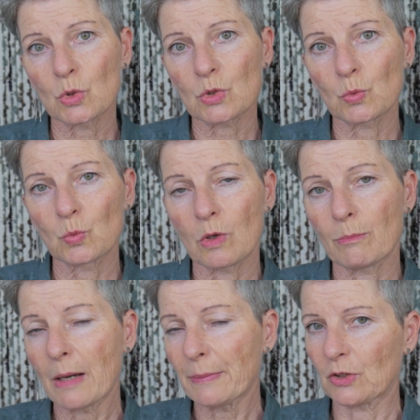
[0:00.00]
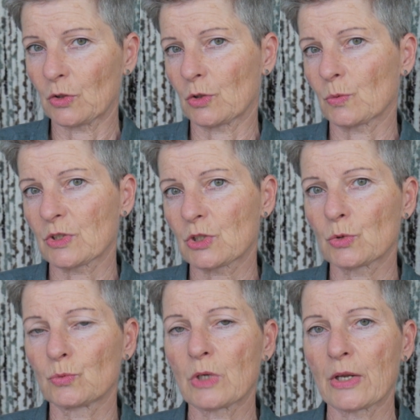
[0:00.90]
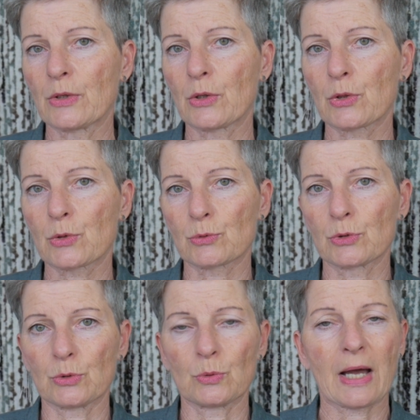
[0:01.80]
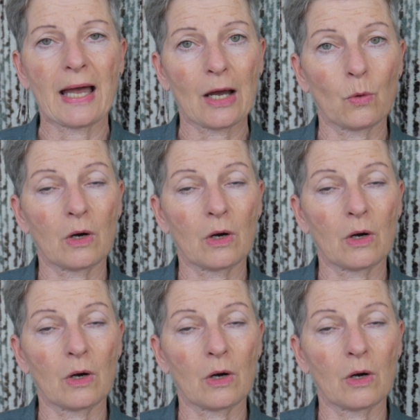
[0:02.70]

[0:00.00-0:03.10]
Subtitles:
thought what might be good was to run through how